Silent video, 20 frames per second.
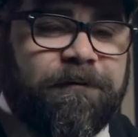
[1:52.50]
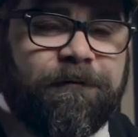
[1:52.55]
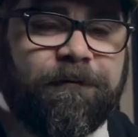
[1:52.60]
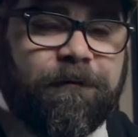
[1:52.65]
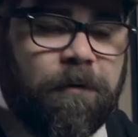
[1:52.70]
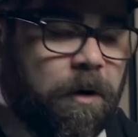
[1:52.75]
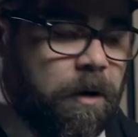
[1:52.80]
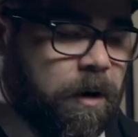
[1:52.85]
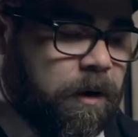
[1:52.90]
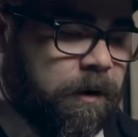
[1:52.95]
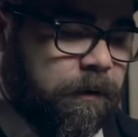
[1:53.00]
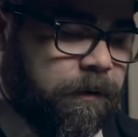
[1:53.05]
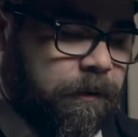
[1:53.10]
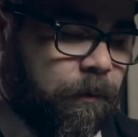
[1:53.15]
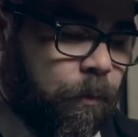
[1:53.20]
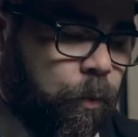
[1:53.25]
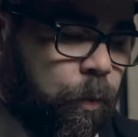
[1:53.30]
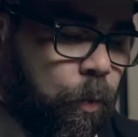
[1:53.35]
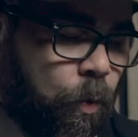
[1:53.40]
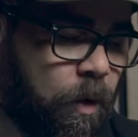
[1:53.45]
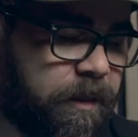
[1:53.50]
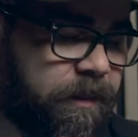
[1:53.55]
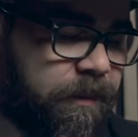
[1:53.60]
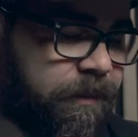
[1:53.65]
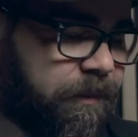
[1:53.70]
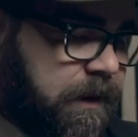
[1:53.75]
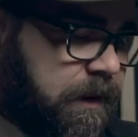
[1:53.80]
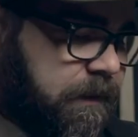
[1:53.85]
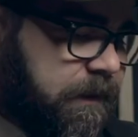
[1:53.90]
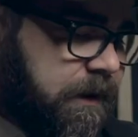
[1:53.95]
far, the one
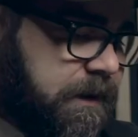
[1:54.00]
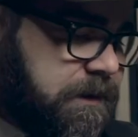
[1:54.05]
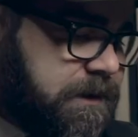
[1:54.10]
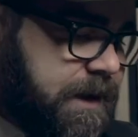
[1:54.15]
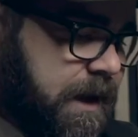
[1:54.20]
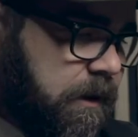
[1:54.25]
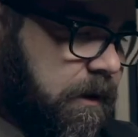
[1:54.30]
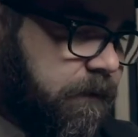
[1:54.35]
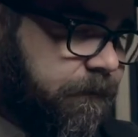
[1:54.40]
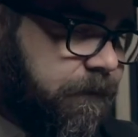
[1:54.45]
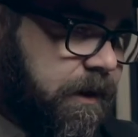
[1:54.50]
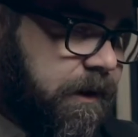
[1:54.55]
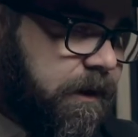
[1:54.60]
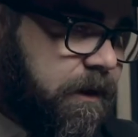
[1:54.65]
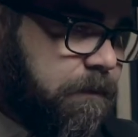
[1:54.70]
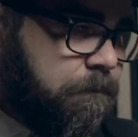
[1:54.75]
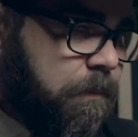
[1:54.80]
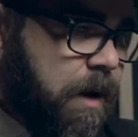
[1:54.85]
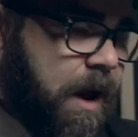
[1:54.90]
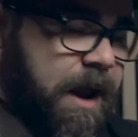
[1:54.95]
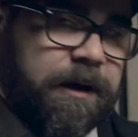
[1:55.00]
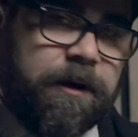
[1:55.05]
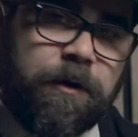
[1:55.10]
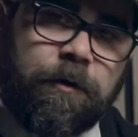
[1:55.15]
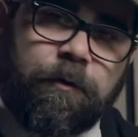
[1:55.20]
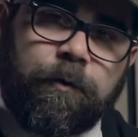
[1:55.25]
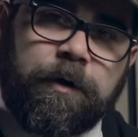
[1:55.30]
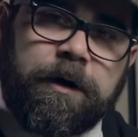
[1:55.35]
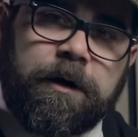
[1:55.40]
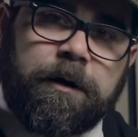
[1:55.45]
thing that has elevated my
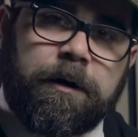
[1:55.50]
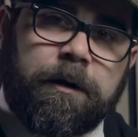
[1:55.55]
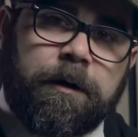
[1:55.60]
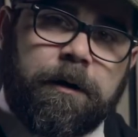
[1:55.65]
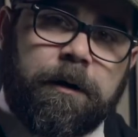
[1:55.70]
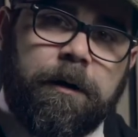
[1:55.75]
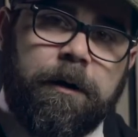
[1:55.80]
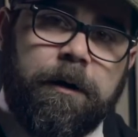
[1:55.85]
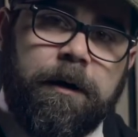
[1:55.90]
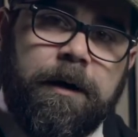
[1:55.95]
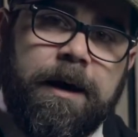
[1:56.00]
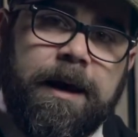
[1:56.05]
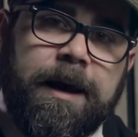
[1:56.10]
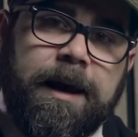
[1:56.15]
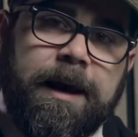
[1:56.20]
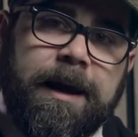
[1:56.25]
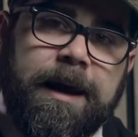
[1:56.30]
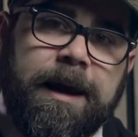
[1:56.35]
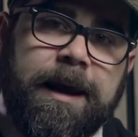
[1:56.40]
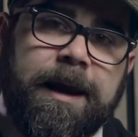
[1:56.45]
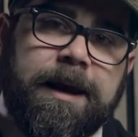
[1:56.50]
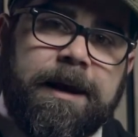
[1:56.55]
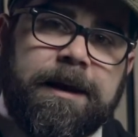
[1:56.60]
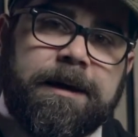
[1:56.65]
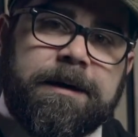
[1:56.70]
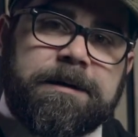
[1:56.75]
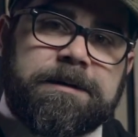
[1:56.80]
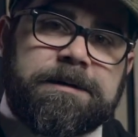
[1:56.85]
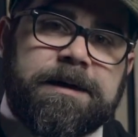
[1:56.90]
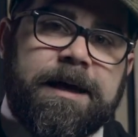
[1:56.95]
career
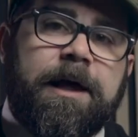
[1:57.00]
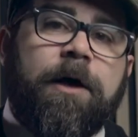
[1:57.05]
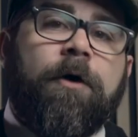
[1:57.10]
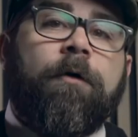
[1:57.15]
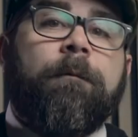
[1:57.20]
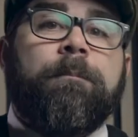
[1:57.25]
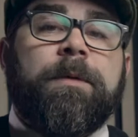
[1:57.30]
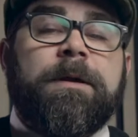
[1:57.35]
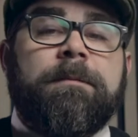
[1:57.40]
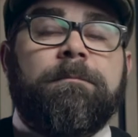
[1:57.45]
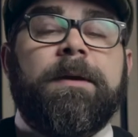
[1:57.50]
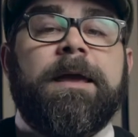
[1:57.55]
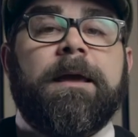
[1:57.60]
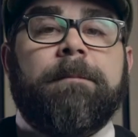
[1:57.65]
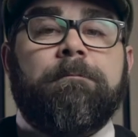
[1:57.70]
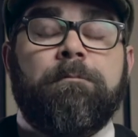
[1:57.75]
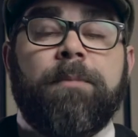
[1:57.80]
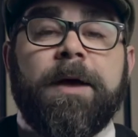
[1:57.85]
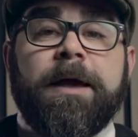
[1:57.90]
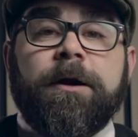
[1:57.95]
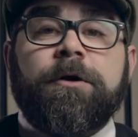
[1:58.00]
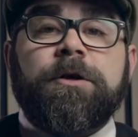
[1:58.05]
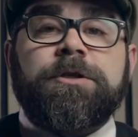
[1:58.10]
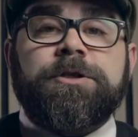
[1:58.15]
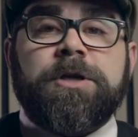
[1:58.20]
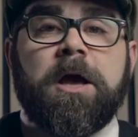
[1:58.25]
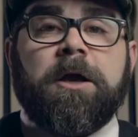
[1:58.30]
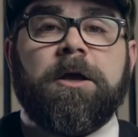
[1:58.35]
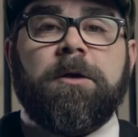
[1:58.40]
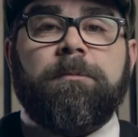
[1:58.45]
and helped me make better
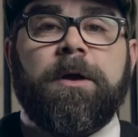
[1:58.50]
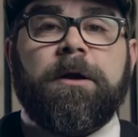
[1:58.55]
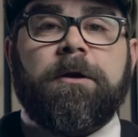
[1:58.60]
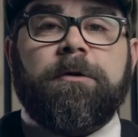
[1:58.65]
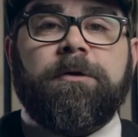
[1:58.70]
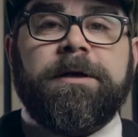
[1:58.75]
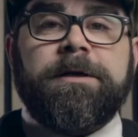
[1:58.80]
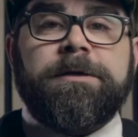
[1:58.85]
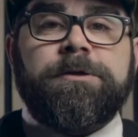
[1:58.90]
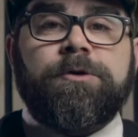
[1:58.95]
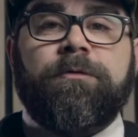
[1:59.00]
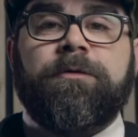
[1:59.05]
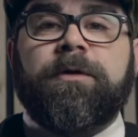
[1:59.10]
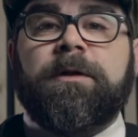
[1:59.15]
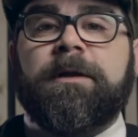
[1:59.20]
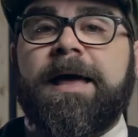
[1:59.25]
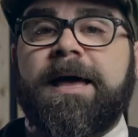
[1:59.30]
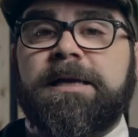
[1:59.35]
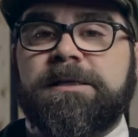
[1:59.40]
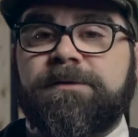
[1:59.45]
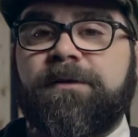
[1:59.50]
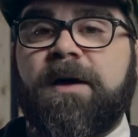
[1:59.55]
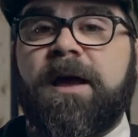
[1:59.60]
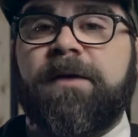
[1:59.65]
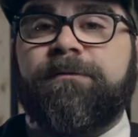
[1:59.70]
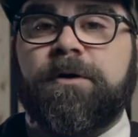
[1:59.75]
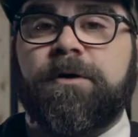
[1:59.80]
documentaries over the last 5